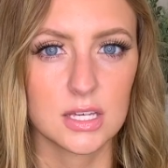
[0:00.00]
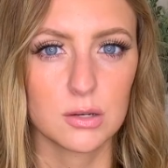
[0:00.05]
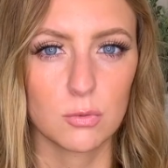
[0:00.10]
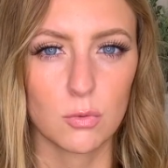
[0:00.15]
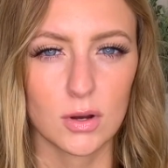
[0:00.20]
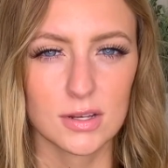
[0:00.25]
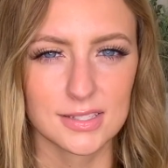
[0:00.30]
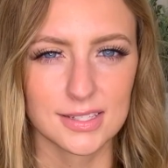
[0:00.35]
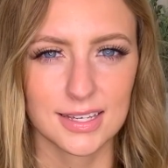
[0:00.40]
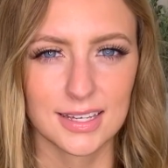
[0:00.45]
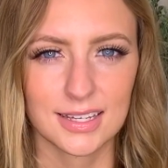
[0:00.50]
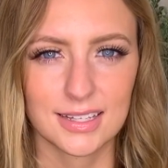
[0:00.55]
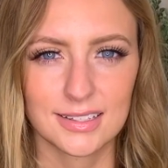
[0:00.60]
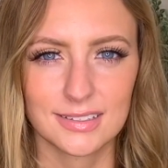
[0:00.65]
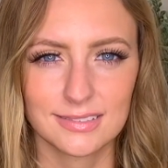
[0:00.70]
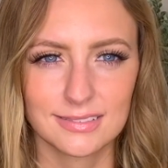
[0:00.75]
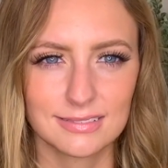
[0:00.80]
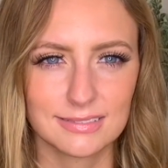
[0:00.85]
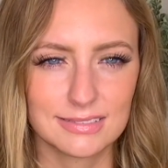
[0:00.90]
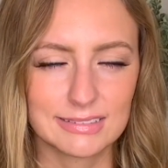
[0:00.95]
wasn't
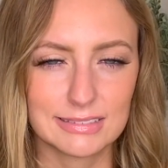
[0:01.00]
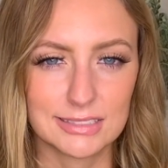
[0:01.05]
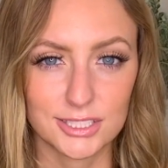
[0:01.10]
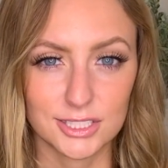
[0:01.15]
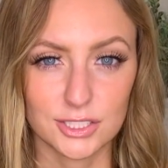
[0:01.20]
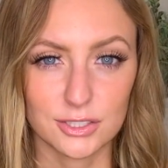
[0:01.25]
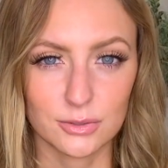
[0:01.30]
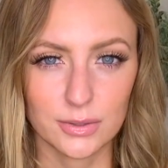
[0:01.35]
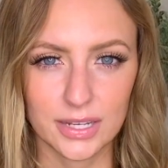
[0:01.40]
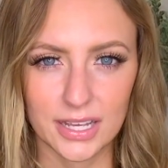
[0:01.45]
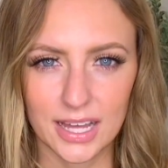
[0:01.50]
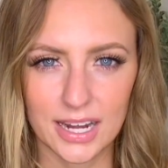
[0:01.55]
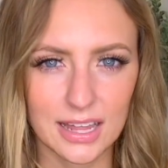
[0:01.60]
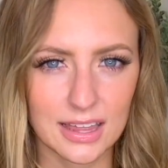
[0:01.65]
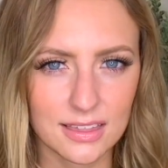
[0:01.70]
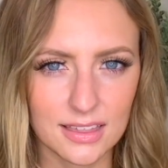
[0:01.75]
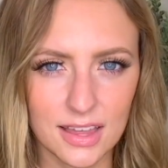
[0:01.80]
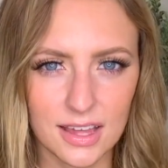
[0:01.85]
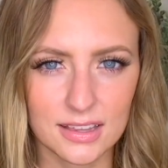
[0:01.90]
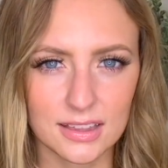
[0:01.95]
doing
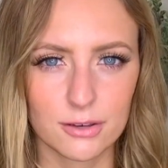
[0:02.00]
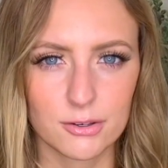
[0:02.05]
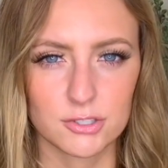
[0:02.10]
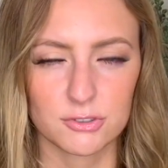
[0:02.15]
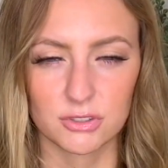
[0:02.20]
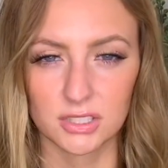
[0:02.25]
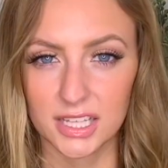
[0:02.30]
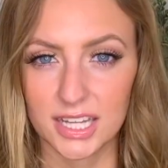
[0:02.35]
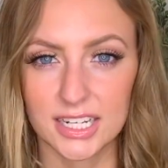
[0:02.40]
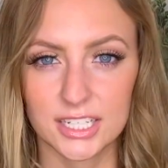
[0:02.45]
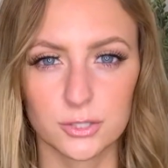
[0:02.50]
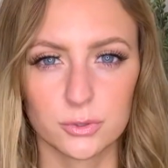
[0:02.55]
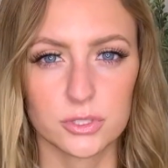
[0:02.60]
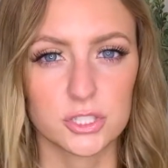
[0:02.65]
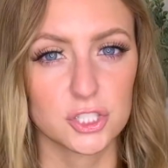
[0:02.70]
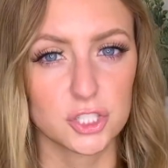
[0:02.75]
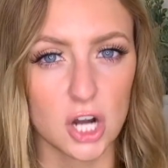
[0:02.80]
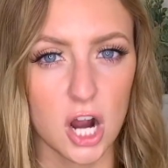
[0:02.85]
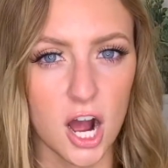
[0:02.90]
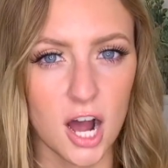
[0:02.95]
anything that was related to his
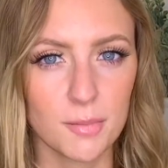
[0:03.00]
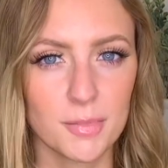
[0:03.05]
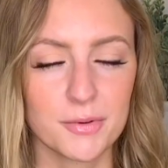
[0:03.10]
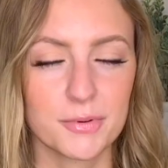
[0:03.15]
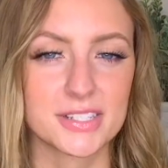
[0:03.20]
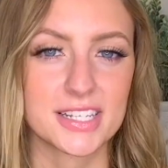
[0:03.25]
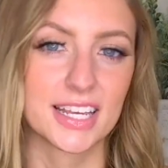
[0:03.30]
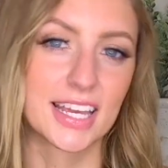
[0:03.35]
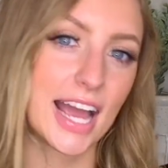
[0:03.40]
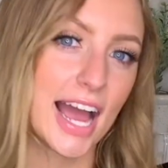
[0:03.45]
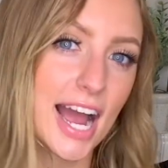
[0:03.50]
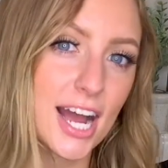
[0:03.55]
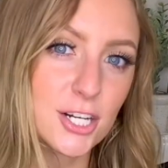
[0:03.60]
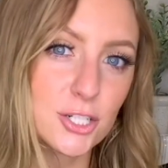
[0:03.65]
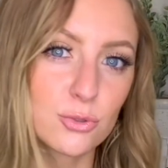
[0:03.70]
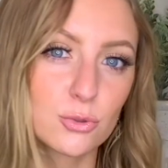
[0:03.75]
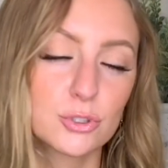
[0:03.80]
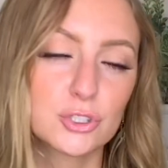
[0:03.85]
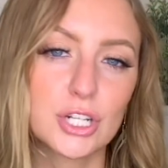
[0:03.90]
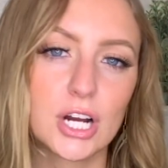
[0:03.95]
job. It was a
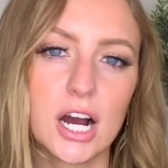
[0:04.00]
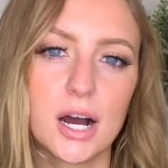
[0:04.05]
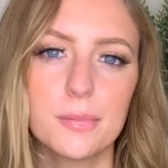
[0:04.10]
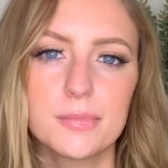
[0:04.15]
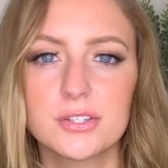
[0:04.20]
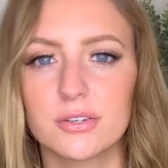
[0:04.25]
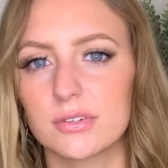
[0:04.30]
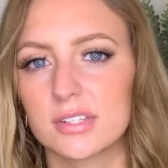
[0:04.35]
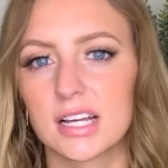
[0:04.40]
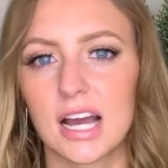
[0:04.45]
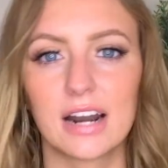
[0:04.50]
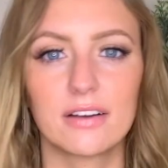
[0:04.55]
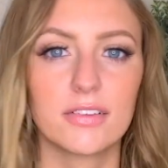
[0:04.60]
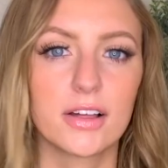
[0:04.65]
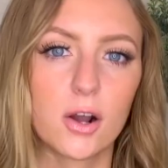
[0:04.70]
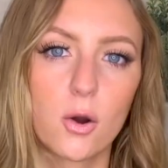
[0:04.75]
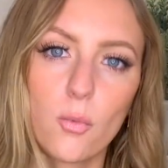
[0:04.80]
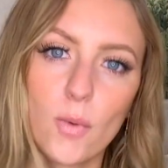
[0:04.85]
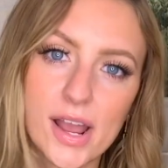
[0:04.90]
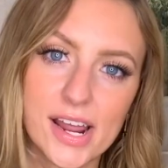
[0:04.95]
casual job, so it was kind of like
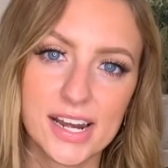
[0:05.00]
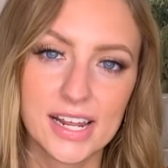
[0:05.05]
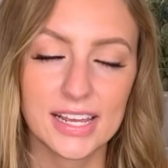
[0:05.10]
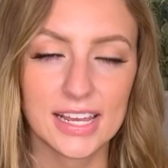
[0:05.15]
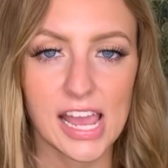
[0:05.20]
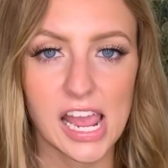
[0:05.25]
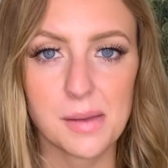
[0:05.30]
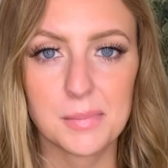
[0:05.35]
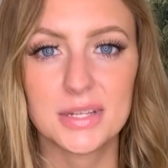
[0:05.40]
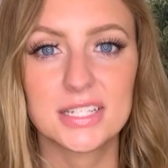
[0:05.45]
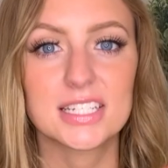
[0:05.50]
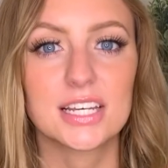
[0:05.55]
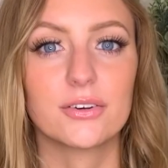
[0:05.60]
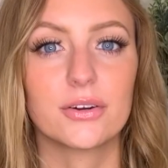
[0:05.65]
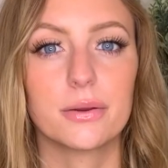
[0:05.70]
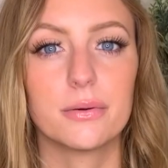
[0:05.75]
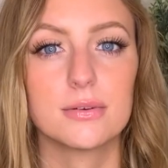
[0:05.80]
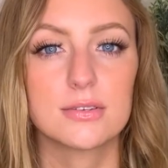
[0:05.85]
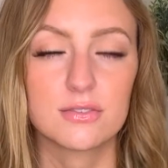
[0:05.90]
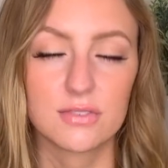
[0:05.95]
a waiting game until
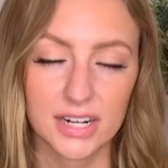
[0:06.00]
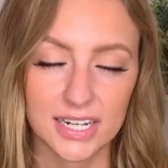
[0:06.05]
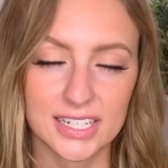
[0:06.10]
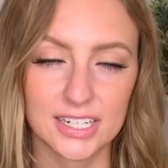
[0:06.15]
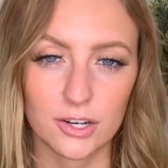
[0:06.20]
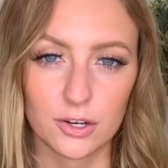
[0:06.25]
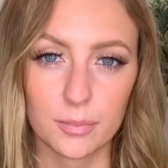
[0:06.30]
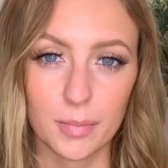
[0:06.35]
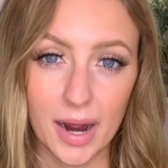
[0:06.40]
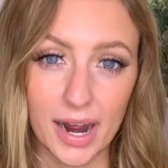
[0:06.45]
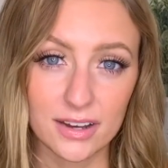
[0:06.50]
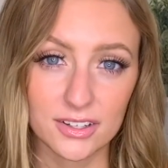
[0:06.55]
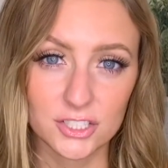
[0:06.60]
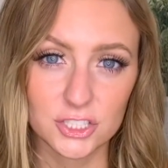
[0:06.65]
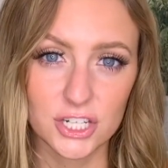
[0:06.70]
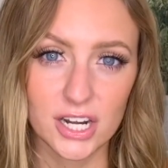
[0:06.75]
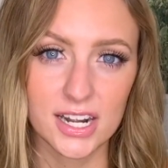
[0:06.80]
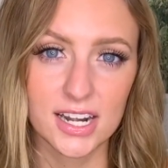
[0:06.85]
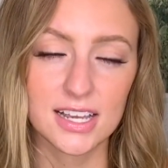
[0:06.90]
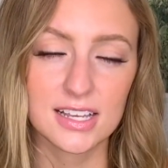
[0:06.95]
he was ready to go to pilot
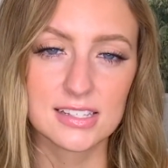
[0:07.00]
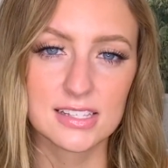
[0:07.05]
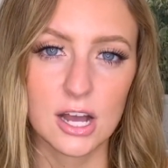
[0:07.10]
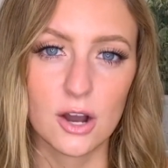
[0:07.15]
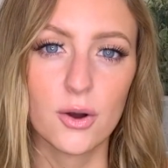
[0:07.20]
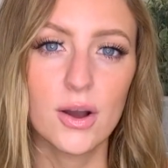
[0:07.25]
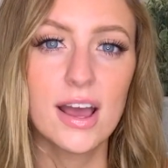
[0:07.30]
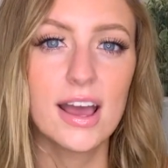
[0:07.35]
training. So